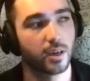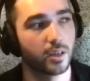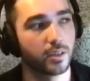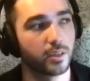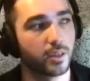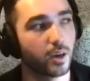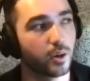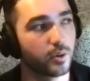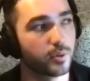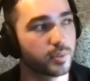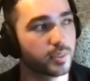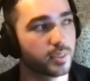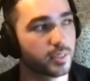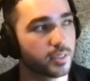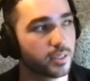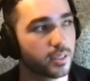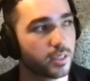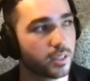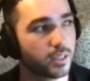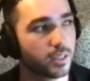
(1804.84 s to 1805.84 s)
aren't
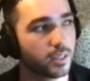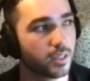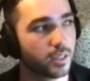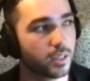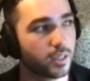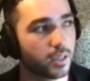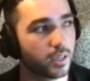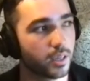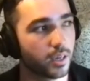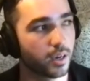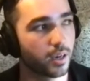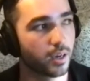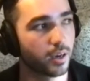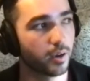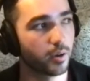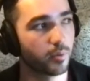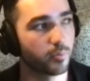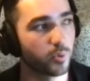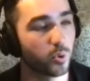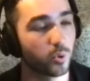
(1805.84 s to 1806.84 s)
owned
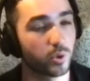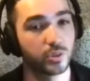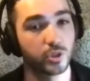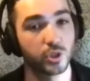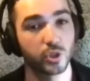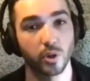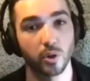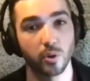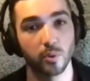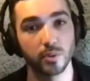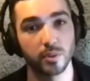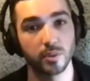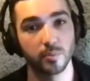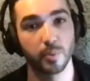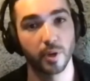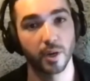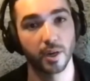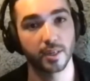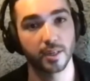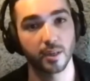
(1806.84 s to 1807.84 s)
or controlled
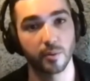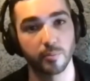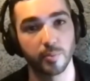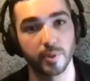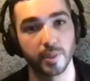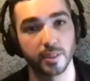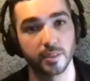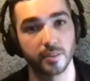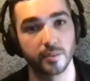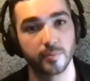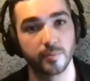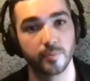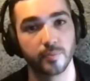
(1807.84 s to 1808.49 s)
by a company.